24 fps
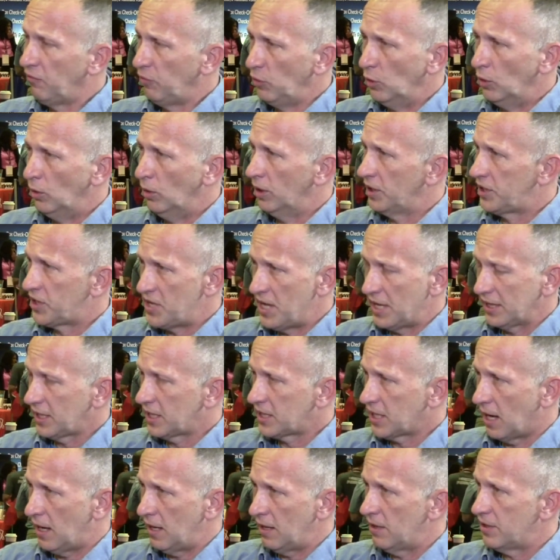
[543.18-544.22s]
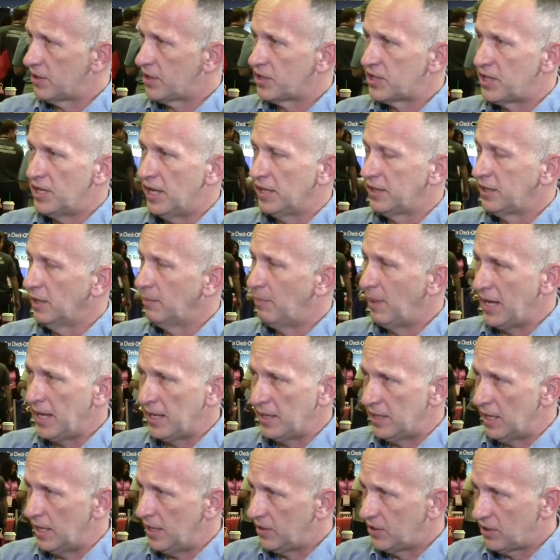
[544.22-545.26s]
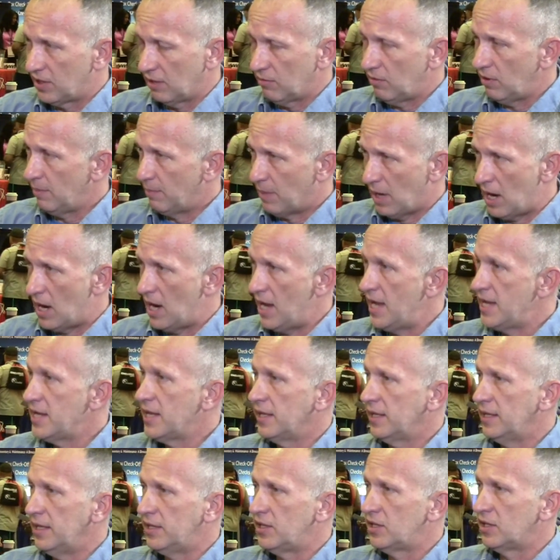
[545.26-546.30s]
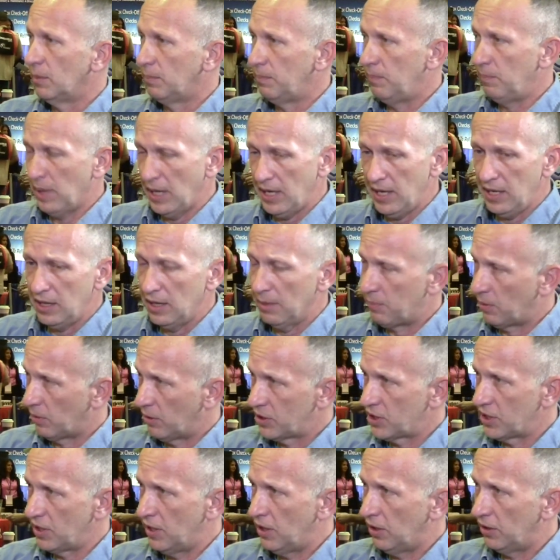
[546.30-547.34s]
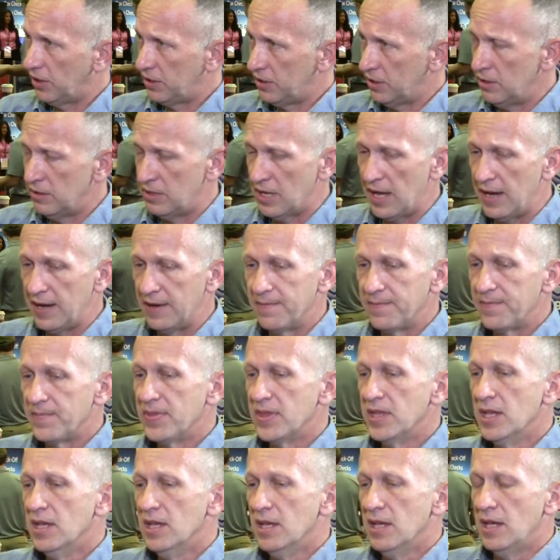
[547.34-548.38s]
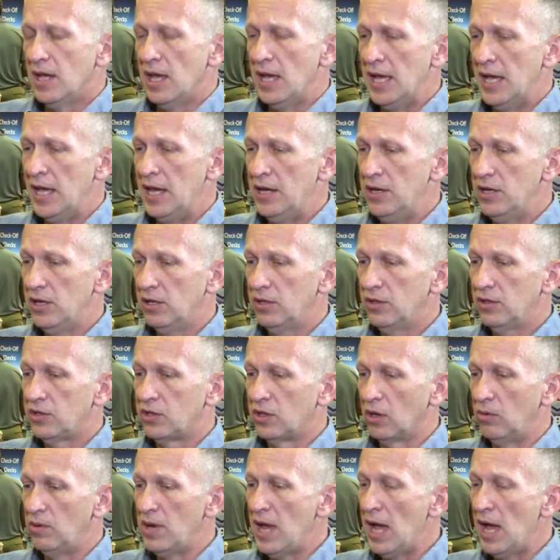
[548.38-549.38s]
fuel, it's not the tires, it's not the Band-Aids that we buy. It's paying the personnel to do that. And so